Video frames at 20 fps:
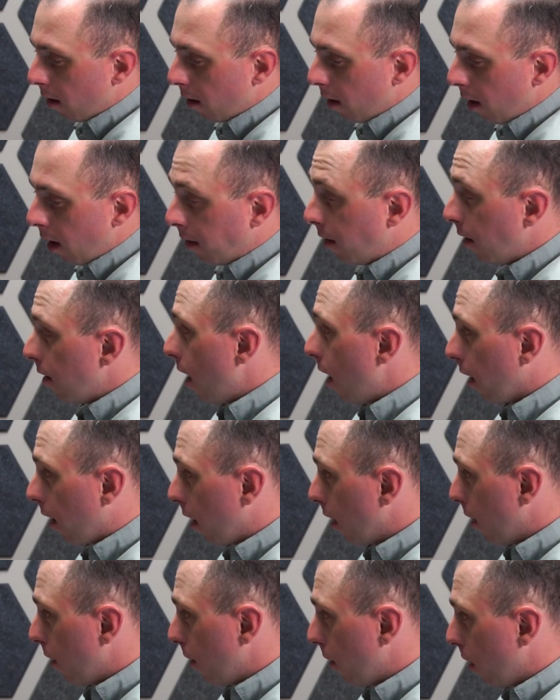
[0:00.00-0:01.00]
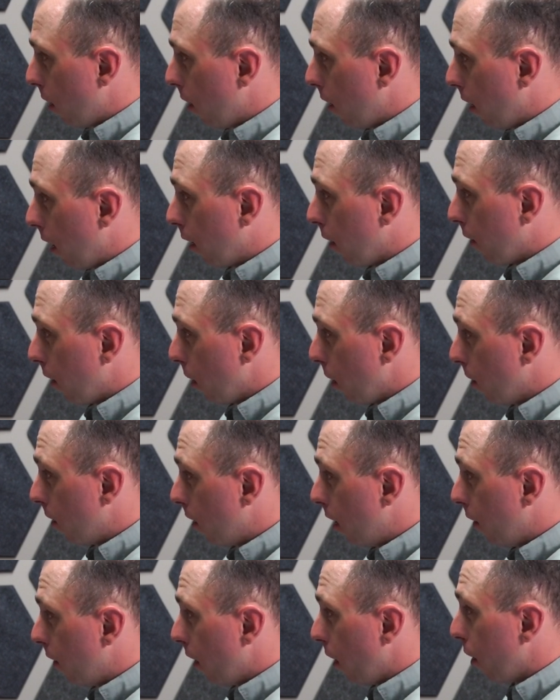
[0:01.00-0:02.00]
it did not get the votes.
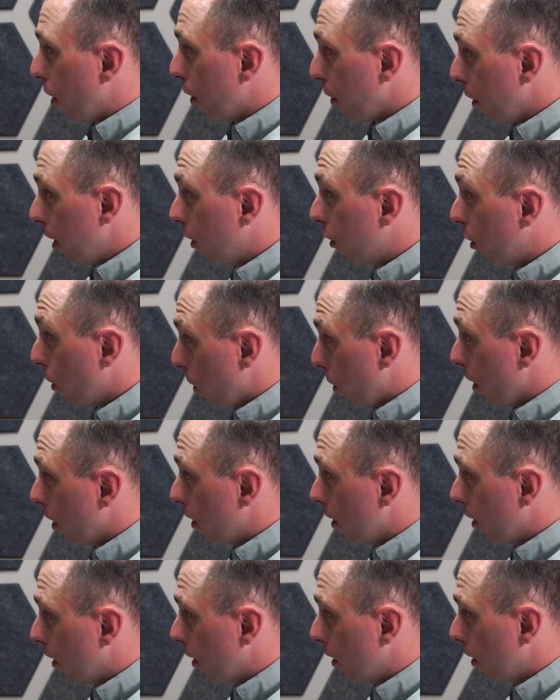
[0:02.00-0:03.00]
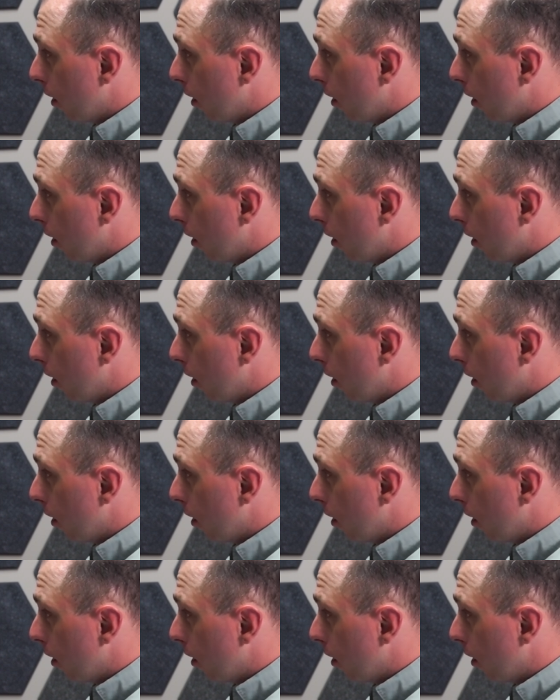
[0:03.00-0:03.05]
They fell 3 short.